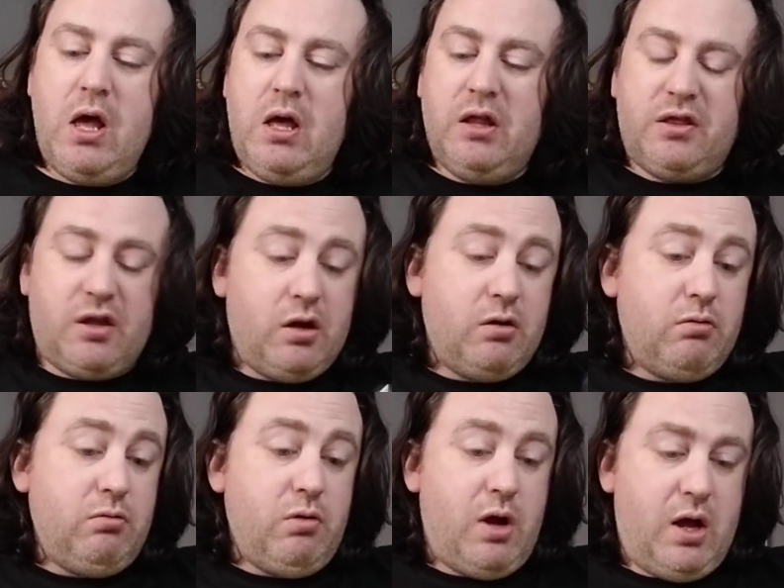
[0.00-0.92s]

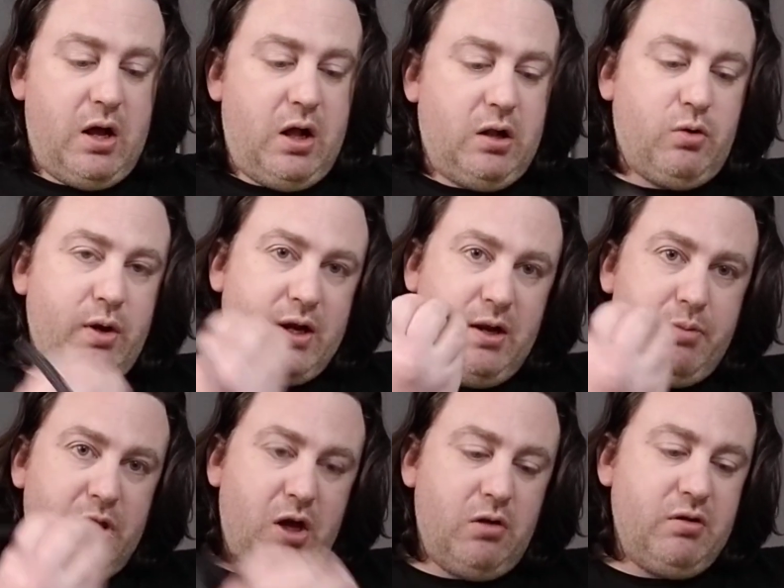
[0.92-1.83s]
So I'll quickly put
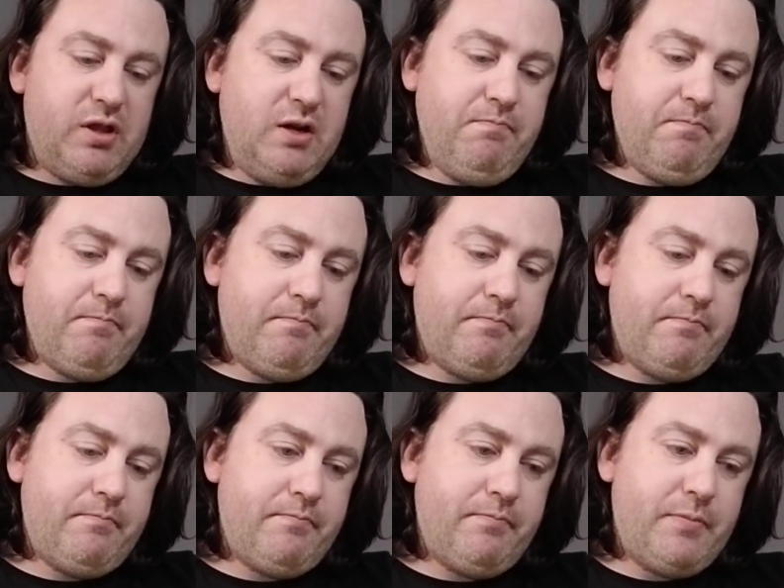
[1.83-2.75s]
the hose in.
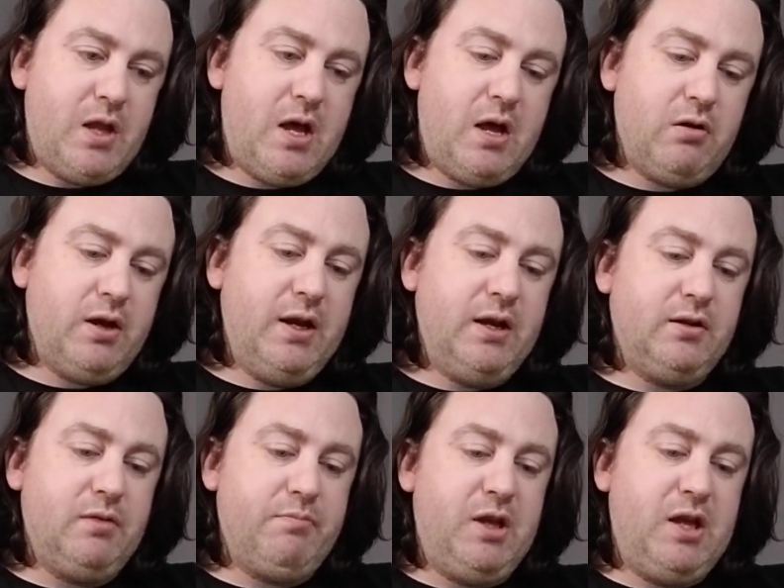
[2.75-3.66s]
I'll connect up the